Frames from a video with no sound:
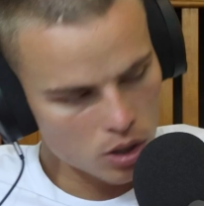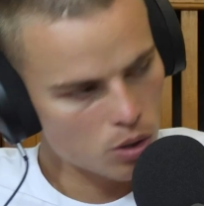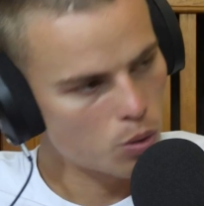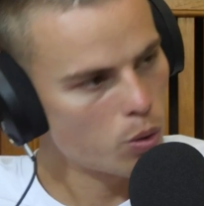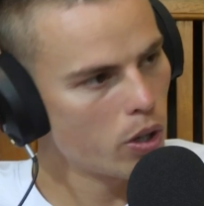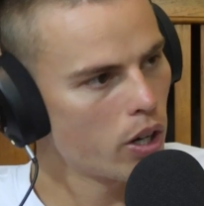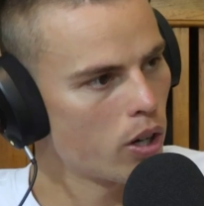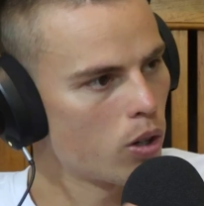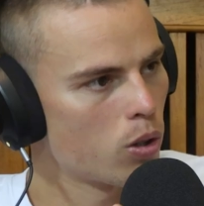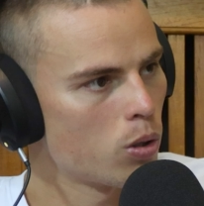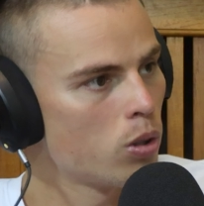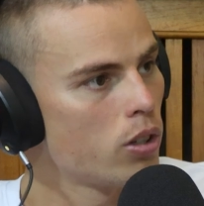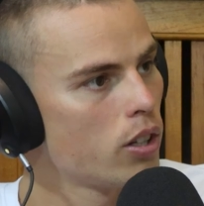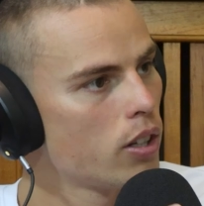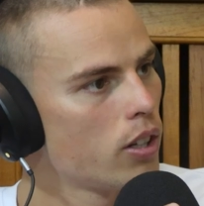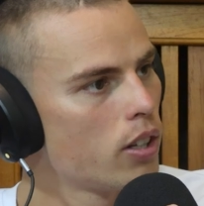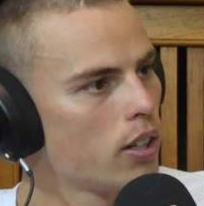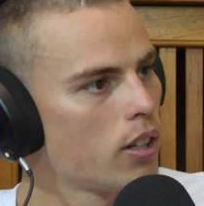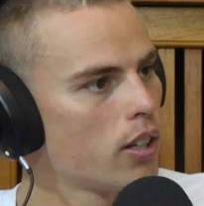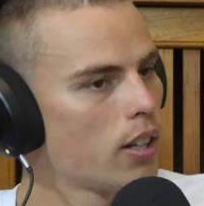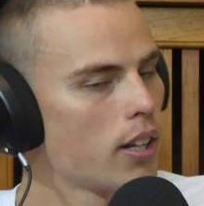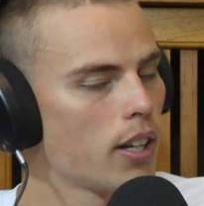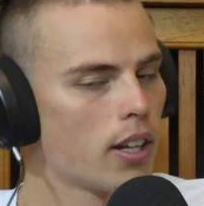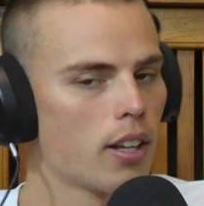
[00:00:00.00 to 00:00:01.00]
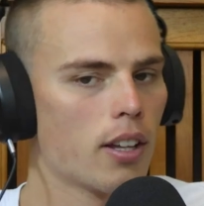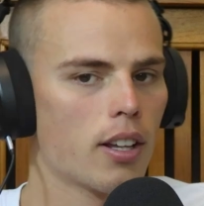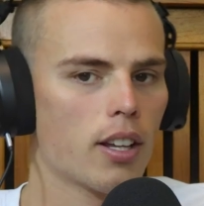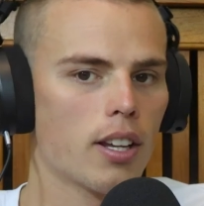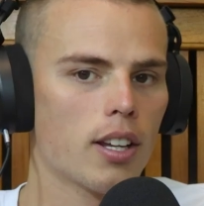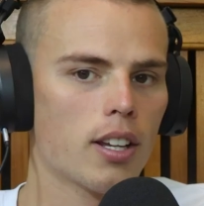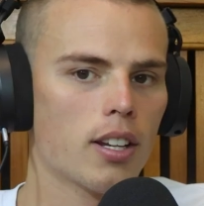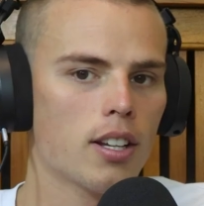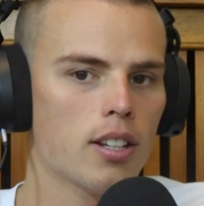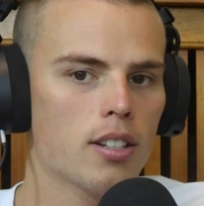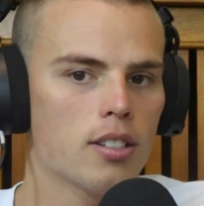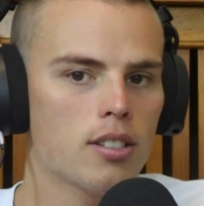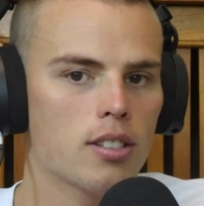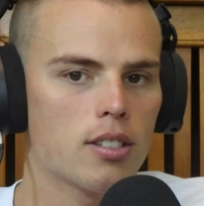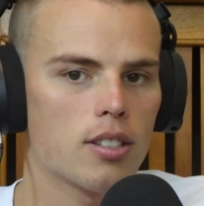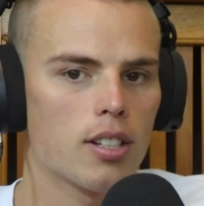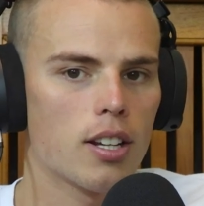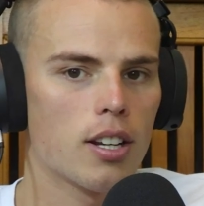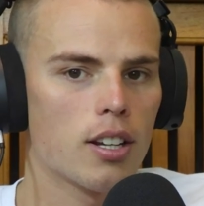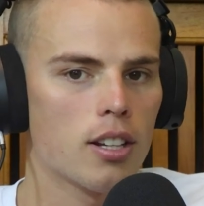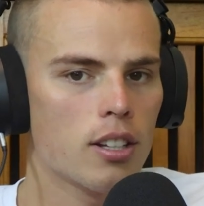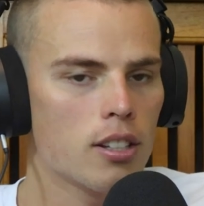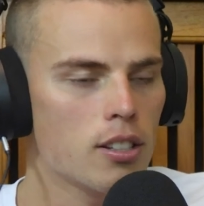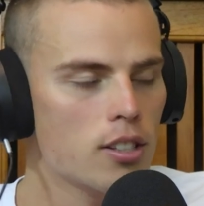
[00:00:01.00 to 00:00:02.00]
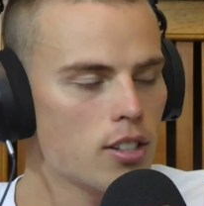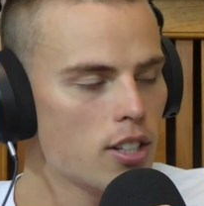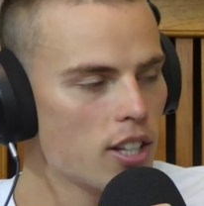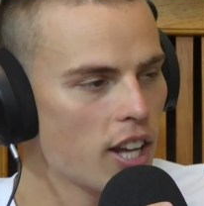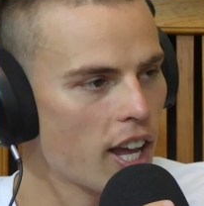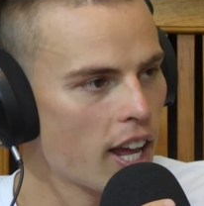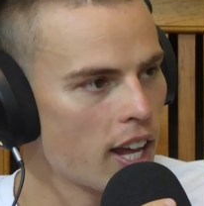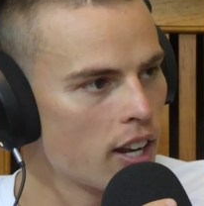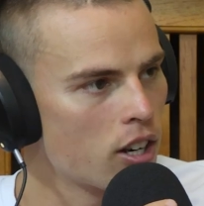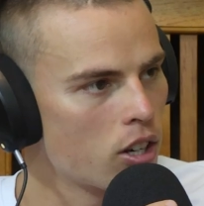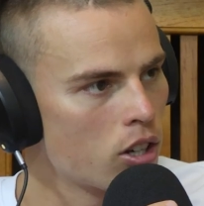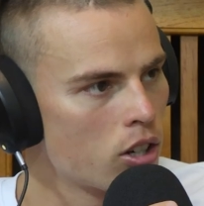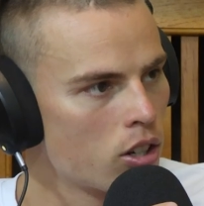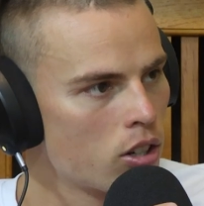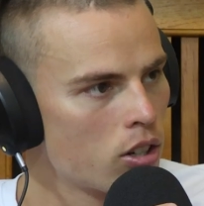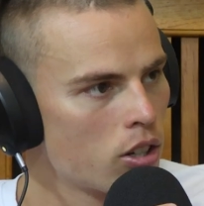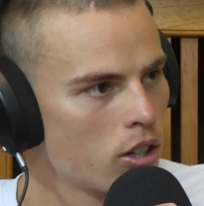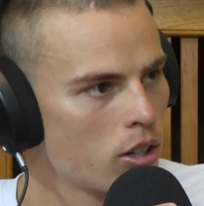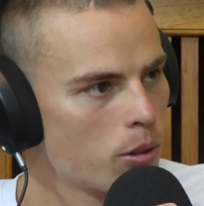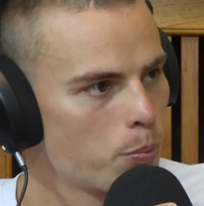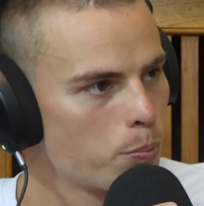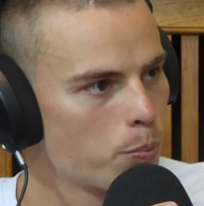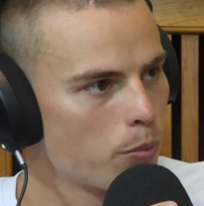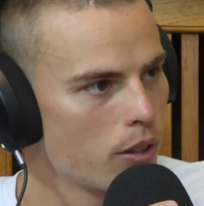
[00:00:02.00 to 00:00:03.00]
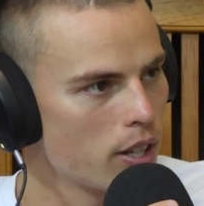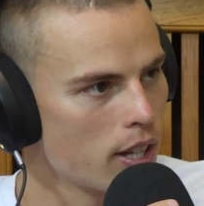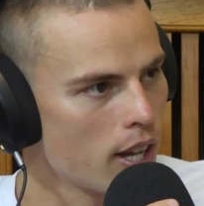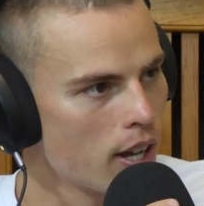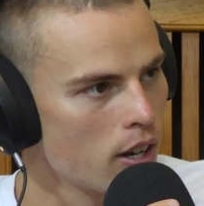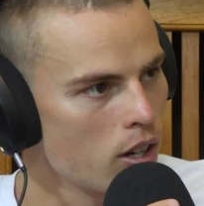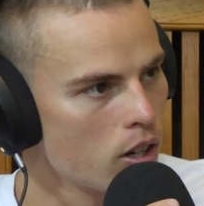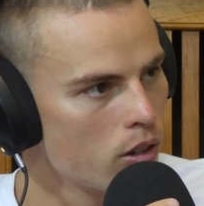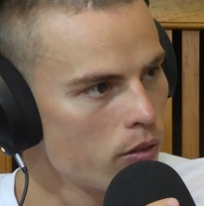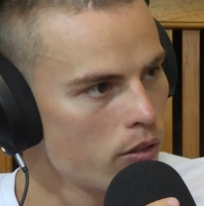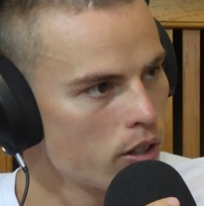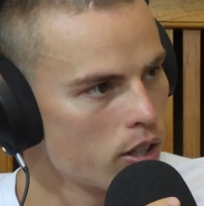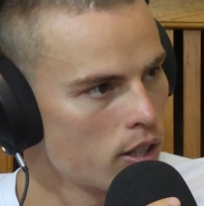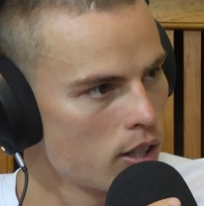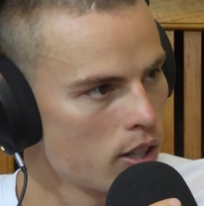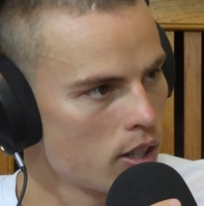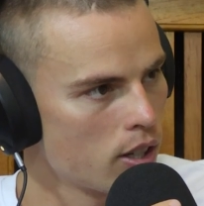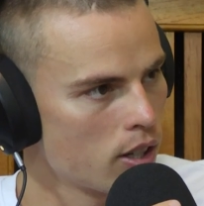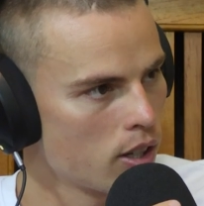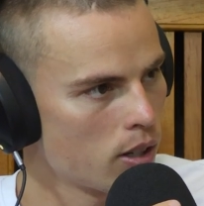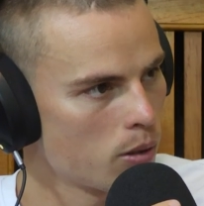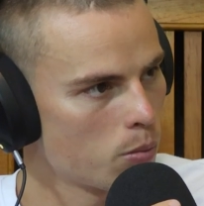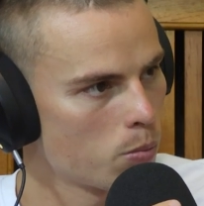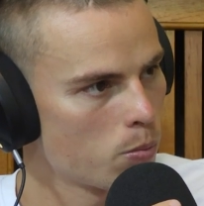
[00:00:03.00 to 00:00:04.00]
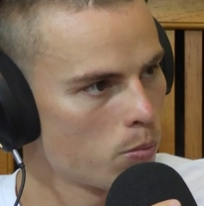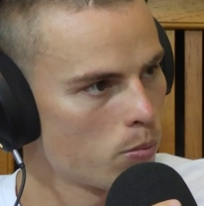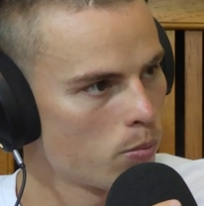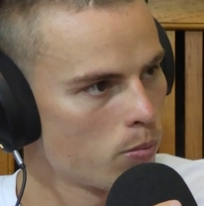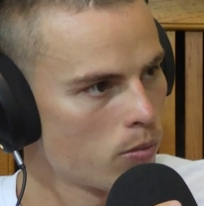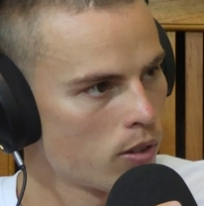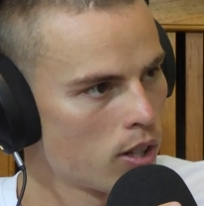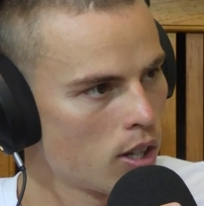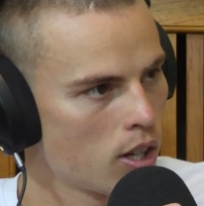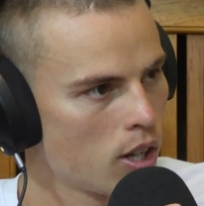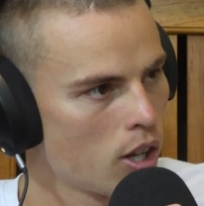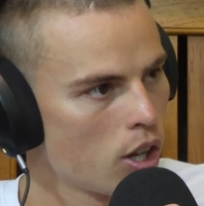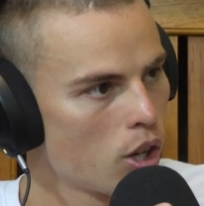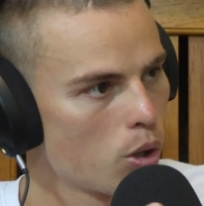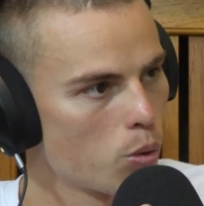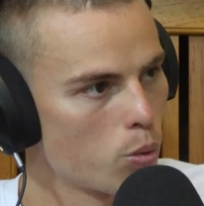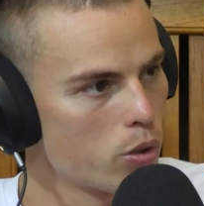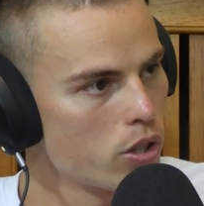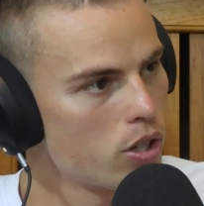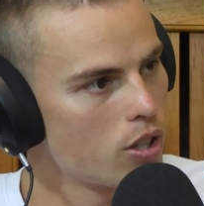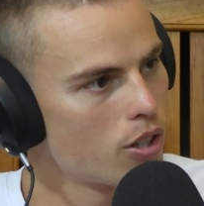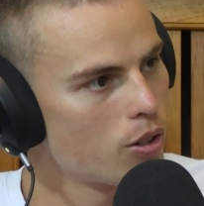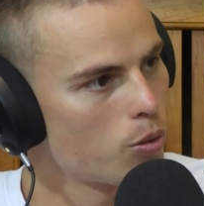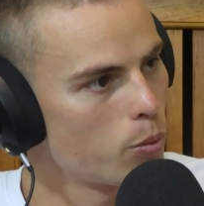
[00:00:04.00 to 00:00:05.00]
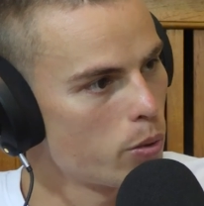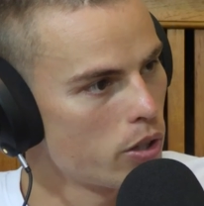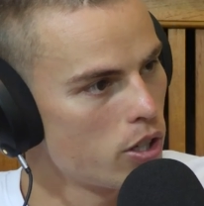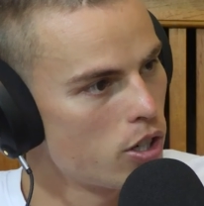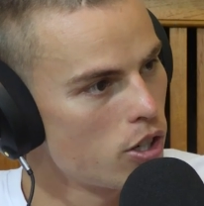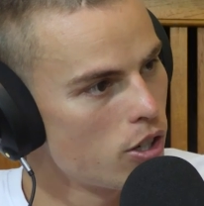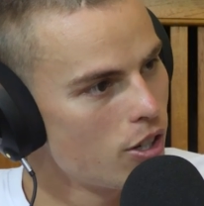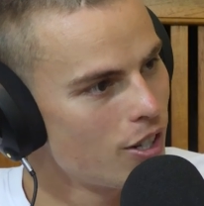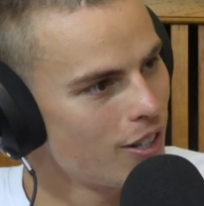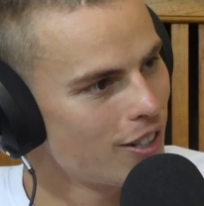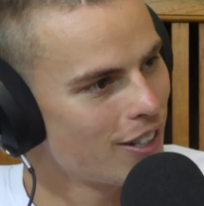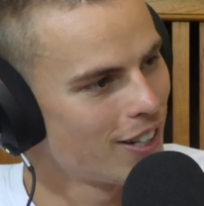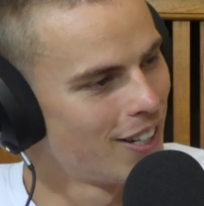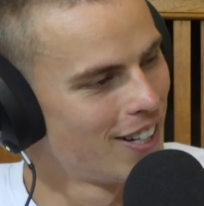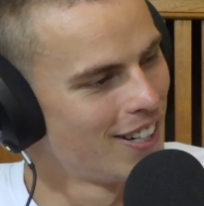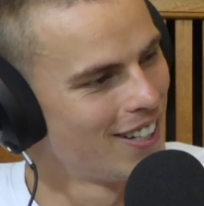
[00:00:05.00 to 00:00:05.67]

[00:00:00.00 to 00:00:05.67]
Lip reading: Well, it is the end of a year. Would you